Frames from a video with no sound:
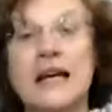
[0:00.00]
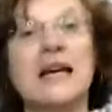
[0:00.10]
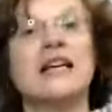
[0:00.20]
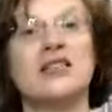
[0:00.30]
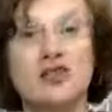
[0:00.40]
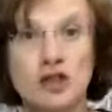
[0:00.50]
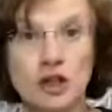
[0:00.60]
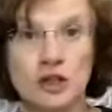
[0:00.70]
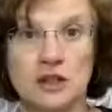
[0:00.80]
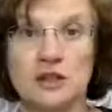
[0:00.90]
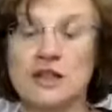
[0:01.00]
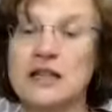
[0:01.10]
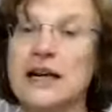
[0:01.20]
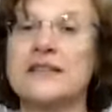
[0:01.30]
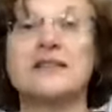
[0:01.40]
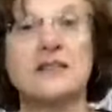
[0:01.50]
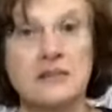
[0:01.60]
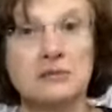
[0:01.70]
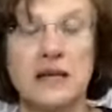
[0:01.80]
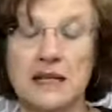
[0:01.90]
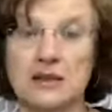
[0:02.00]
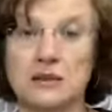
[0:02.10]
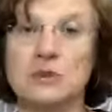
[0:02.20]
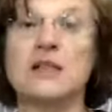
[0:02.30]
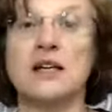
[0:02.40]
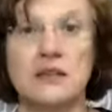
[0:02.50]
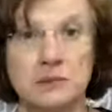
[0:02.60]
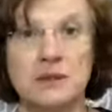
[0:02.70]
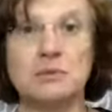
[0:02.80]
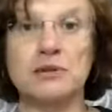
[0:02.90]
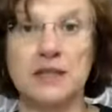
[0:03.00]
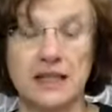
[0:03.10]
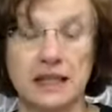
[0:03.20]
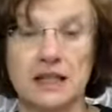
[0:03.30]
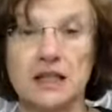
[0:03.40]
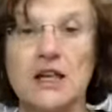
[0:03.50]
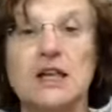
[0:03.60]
is good. And it doesn't matter what other people think.